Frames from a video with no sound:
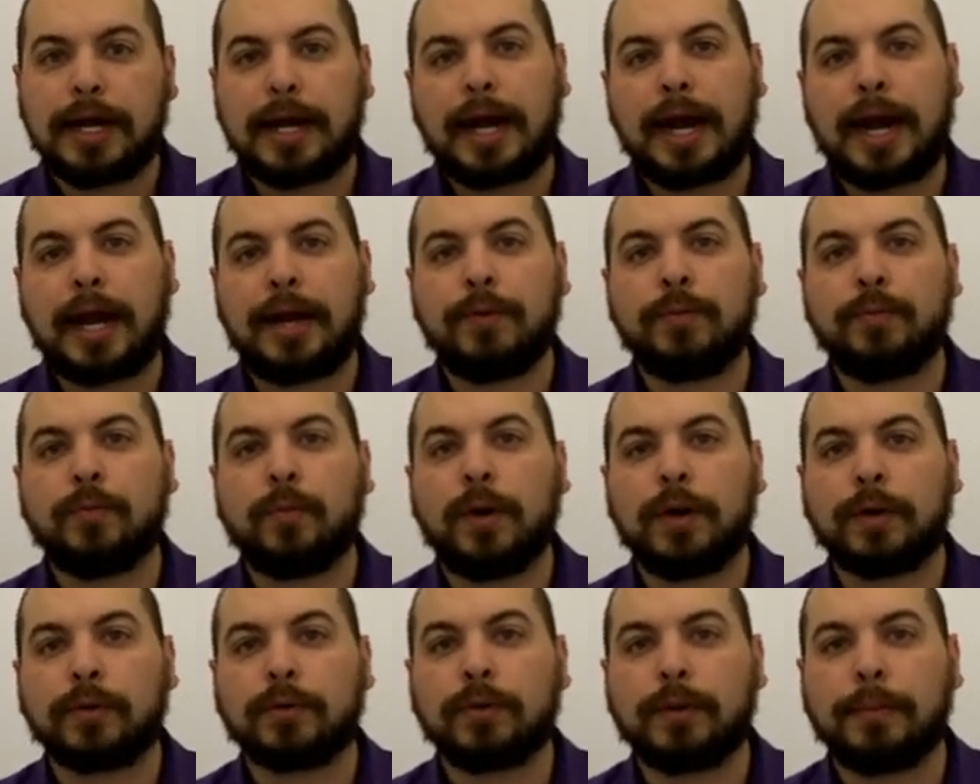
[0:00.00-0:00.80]
And
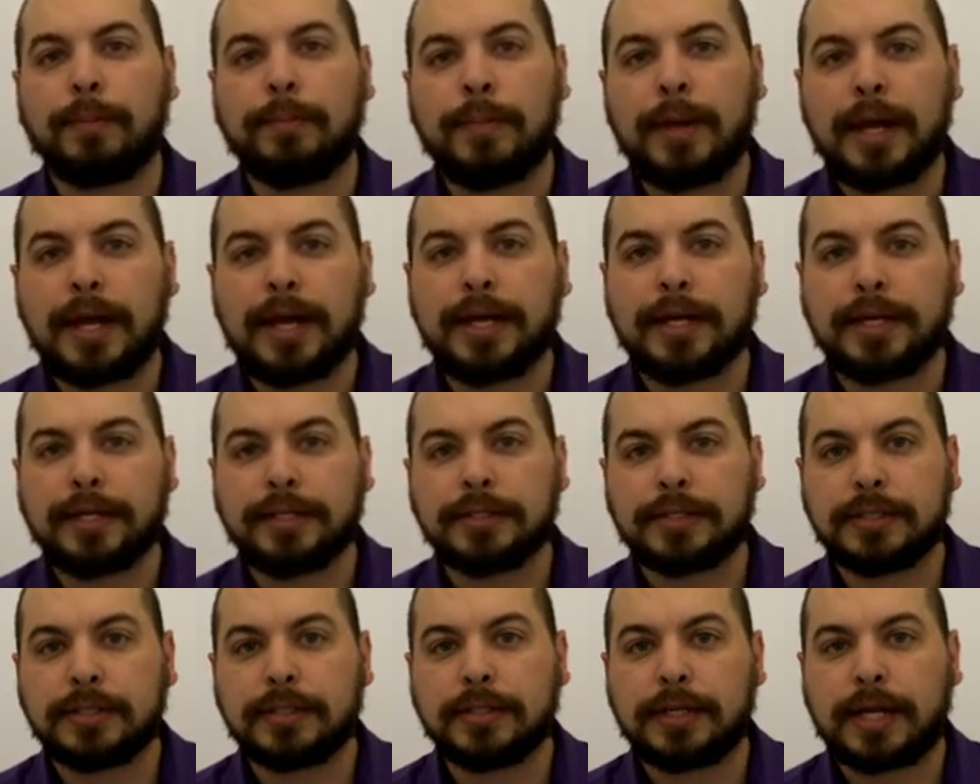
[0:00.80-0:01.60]
what
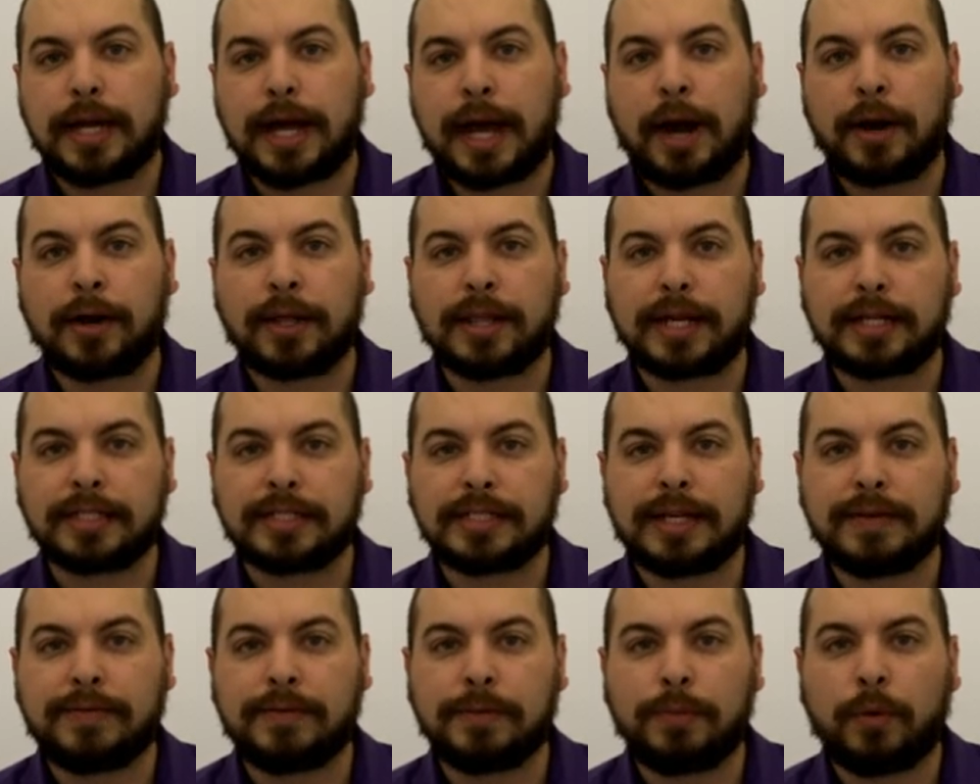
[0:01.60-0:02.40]
remains out of that
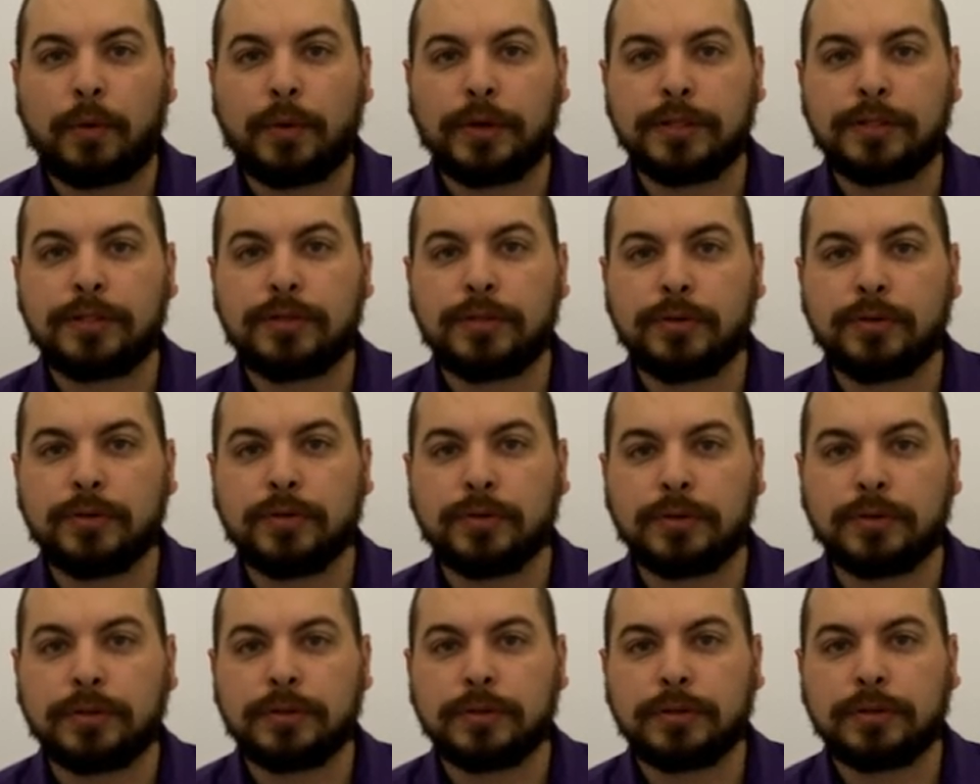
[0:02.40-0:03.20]
7.2
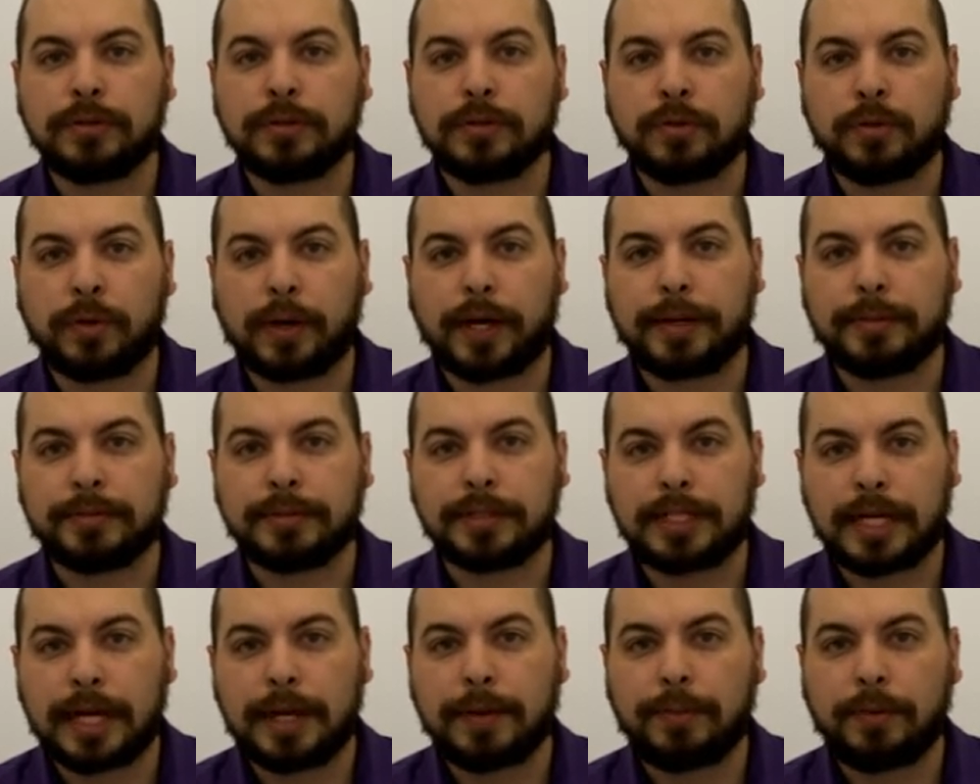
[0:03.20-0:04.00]
gram
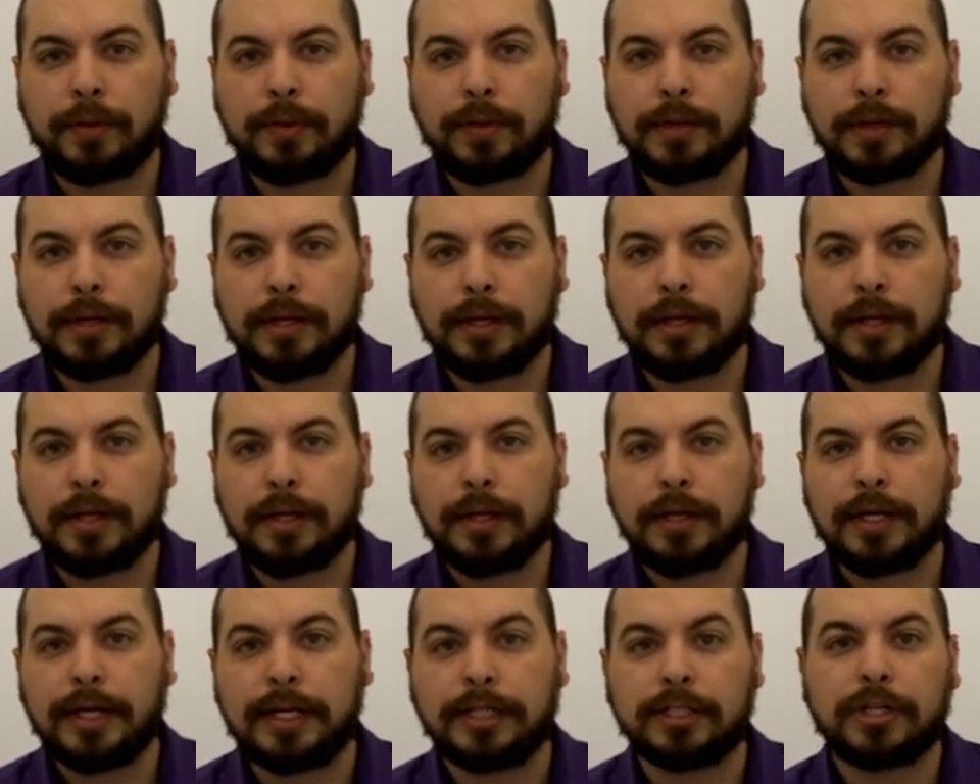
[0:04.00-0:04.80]
sample
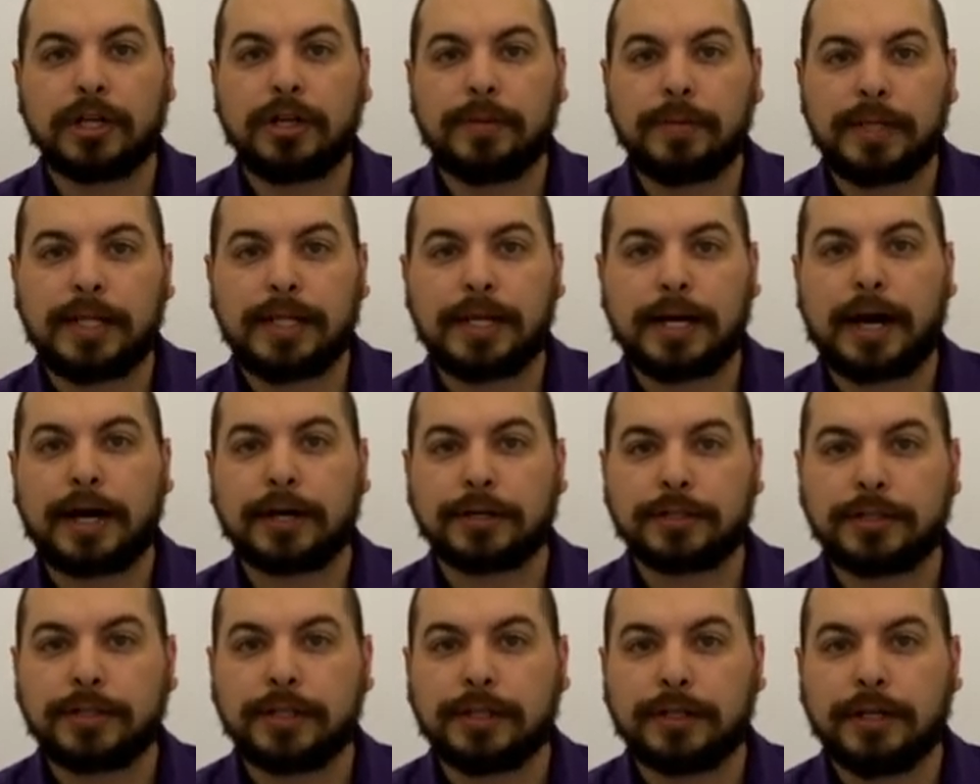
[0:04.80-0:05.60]
is going to be the
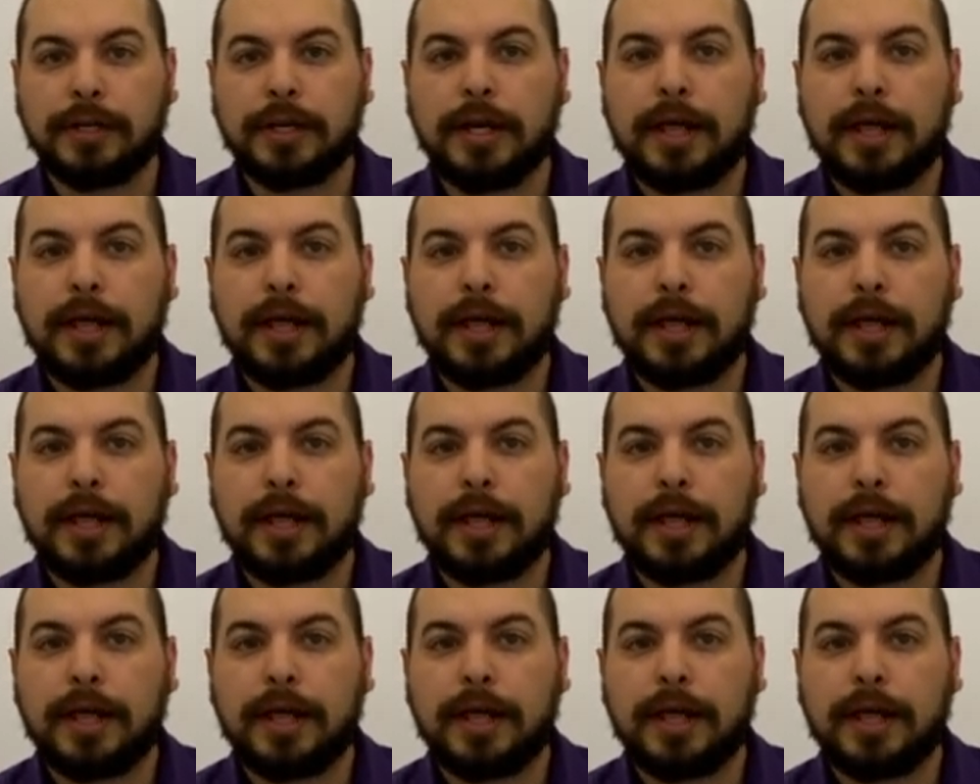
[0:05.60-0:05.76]
oxygen.